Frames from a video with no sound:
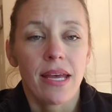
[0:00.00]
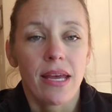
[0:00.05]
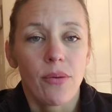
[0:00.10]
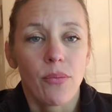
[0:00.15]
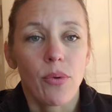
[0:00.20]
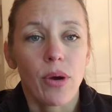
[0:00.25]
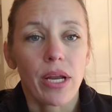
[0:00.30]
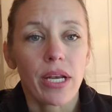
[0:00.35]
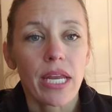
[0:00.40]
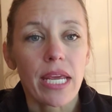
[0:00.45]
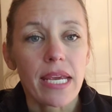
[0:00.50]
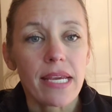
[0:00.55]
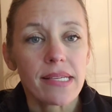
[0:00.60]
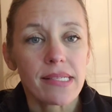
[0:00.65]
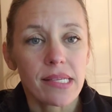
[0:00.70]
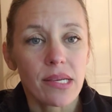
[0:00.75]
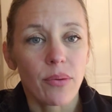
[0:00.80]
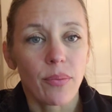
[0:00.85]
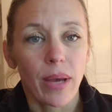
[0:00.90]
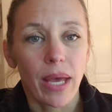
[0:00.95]
One
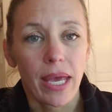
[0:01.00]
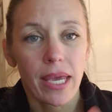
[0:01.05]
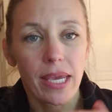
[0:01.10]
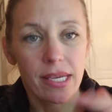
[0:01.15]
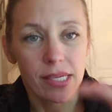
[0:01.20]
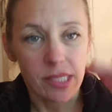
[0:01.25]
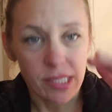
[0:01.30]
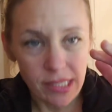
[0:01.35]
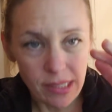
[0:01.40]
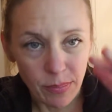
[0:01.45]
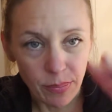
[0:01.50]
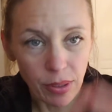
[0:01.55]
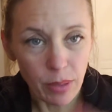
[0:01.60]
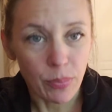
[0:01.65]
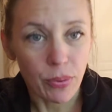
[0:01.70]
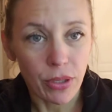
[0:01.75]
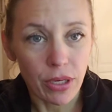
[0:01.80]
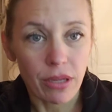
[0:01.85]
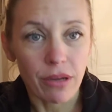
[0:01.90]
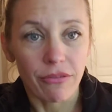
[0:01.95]
easy way is simply
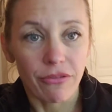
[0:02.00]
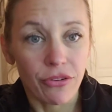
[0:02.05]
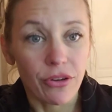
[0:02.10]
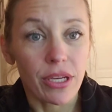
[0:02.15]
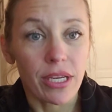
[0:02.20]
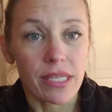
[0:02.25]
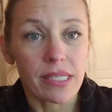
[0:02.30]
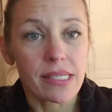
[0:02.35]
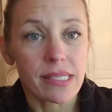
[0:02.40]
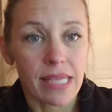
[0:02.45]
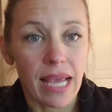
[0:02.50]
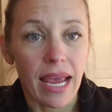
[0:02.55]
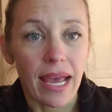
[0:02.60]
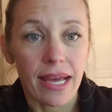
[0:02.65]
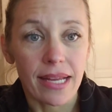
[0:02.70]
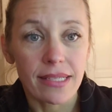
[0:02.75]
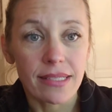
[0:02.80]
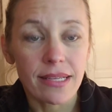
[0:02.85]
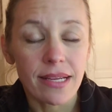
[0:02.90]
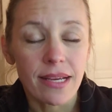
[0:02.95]
putting your foot in
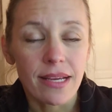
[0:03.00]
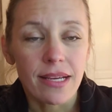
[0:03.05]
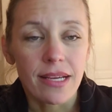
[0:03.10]
sand